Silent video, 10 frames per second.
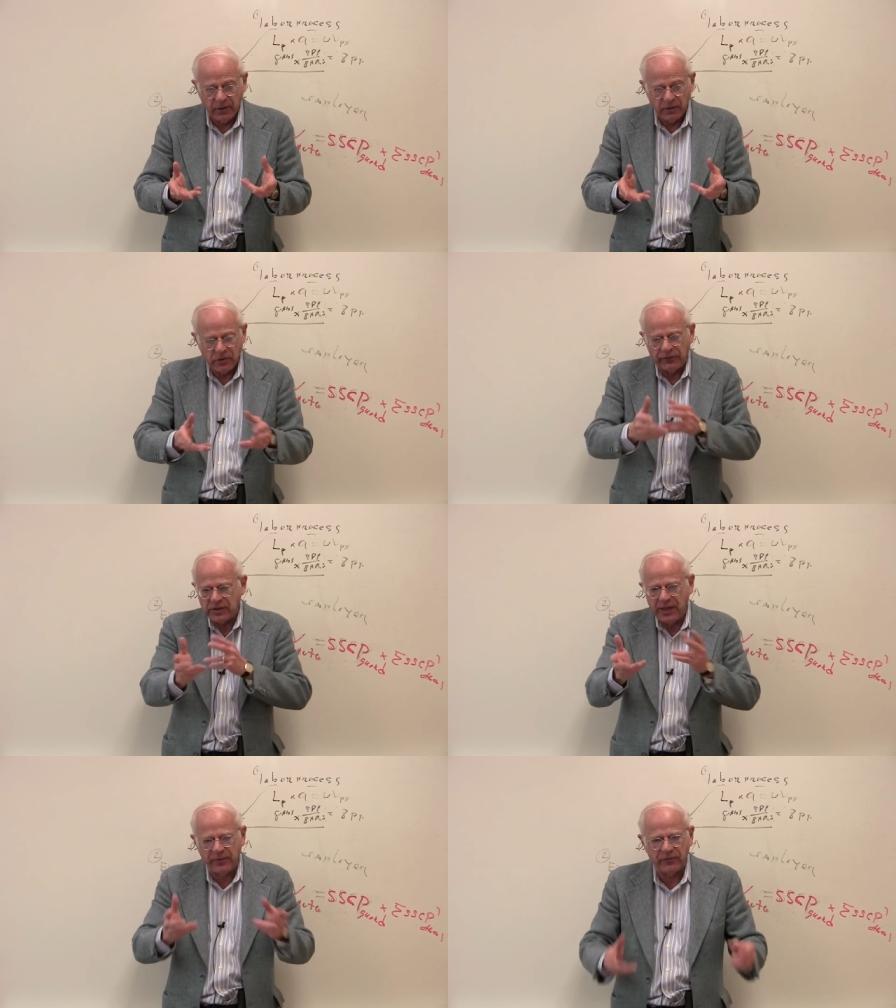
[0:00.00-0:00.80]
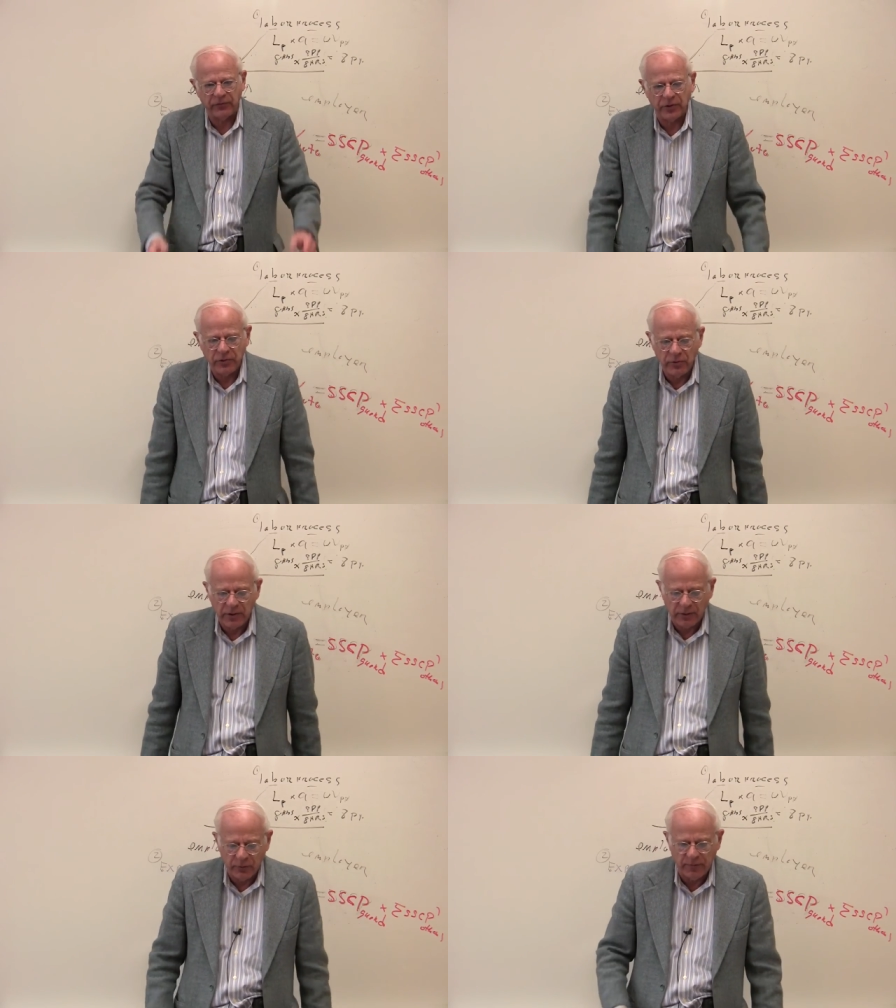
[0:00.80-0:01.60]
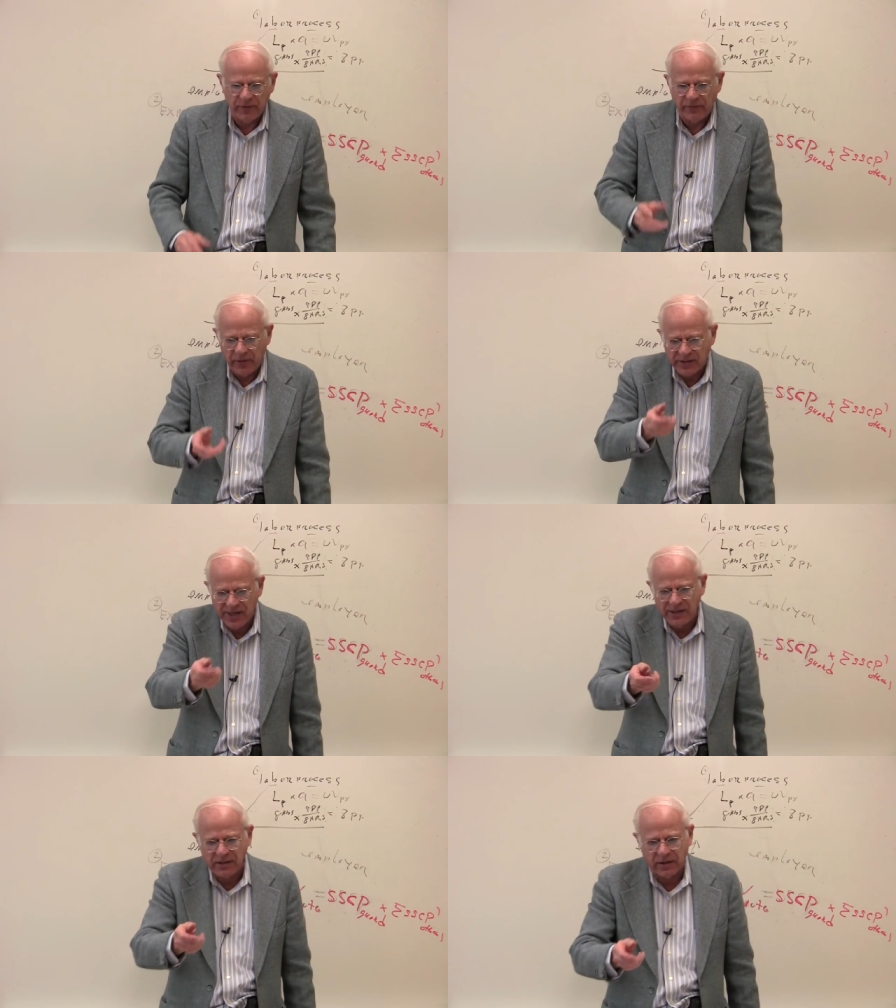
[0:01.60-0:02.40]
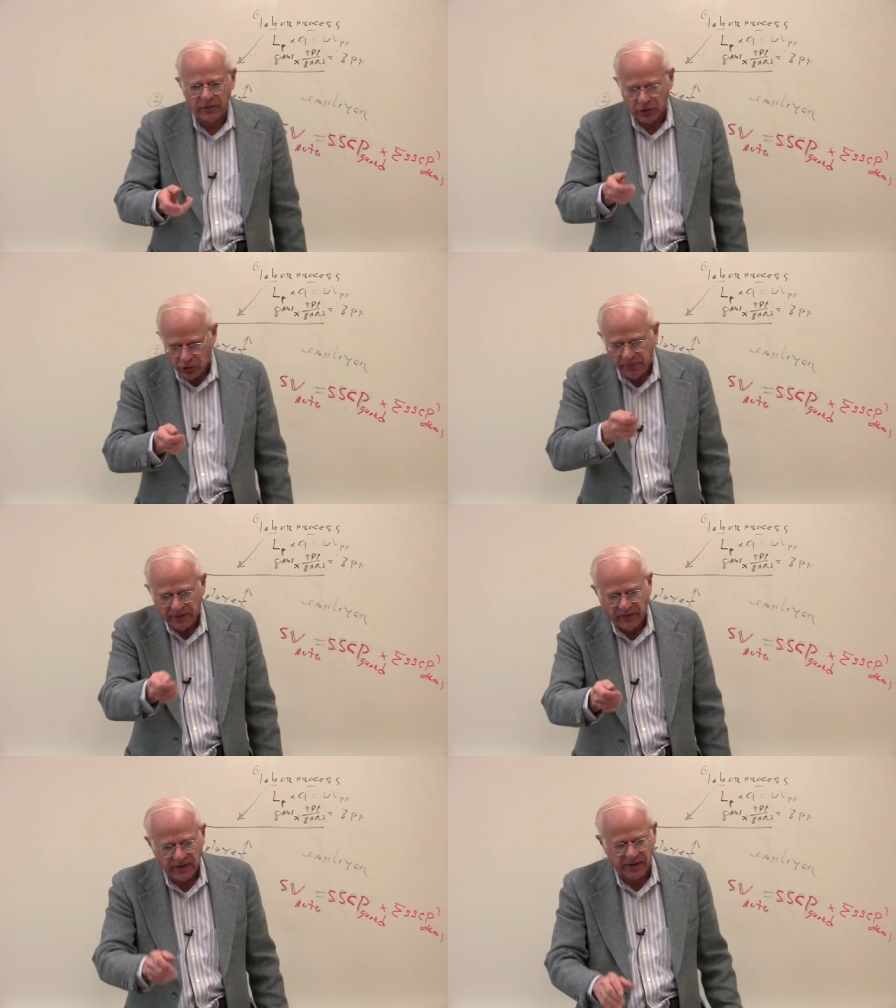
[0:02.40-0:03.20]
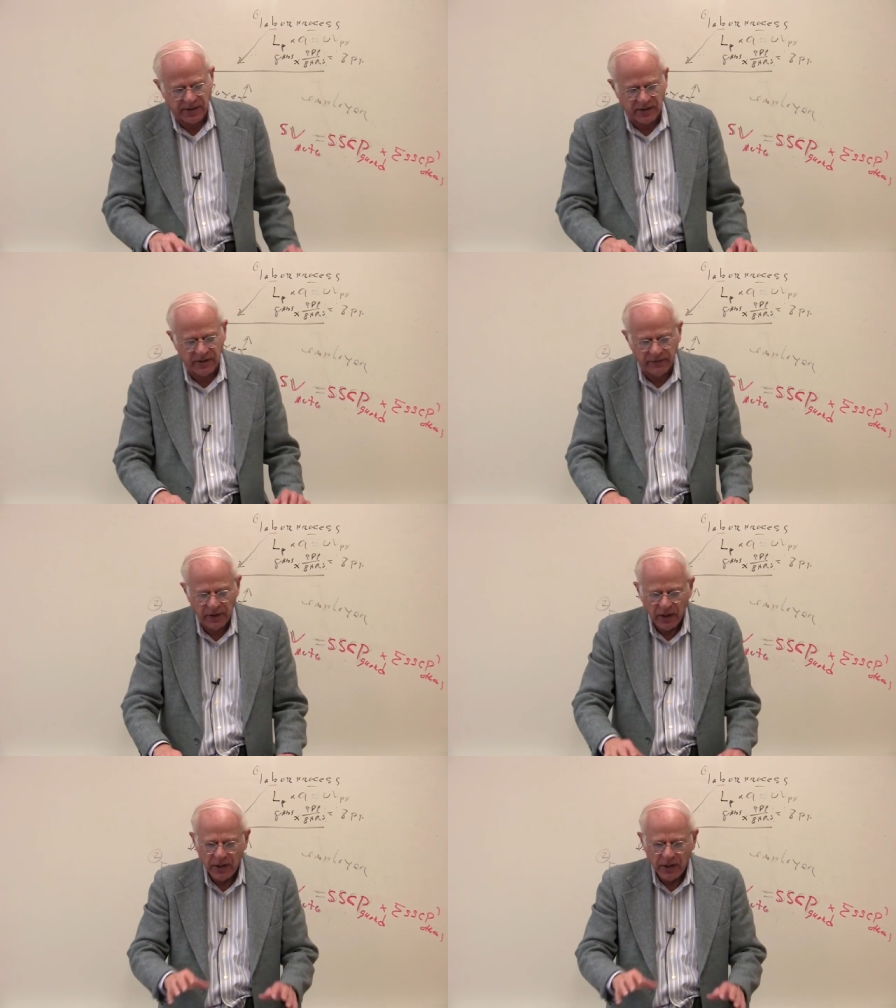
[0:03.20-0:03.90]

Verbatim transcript: So, for example, for a union would be very sensitive, or should be very sensitive,